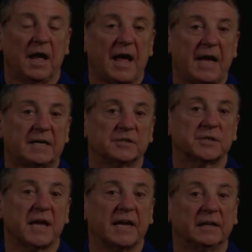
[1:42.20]
as
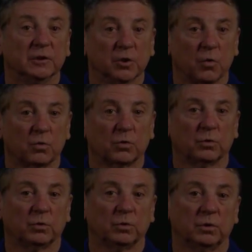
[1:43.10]
a
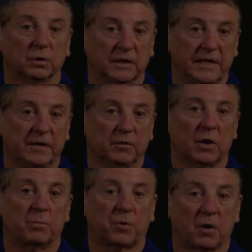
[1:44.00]
local linear
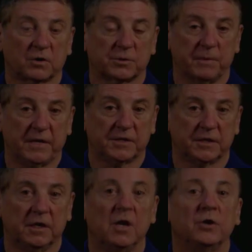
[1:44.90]

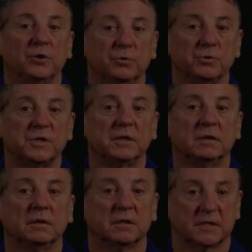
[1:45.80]
approximation using
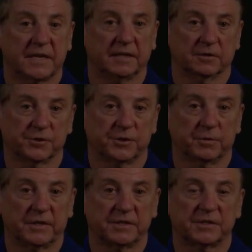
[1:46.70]
the Taylor
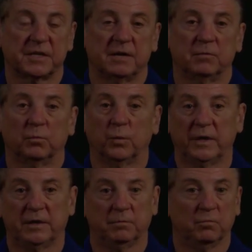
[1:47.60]
series that
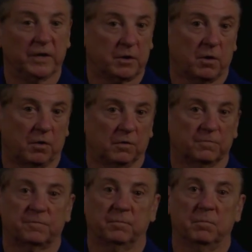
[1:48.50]
we recall
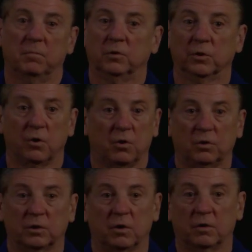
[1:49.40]
from
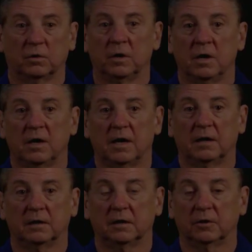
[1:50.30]
long
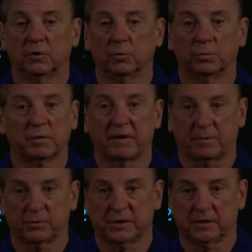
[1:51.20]
ago
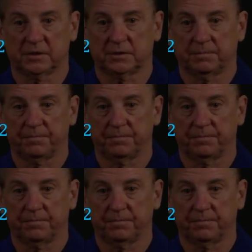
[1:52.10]
prerequisites.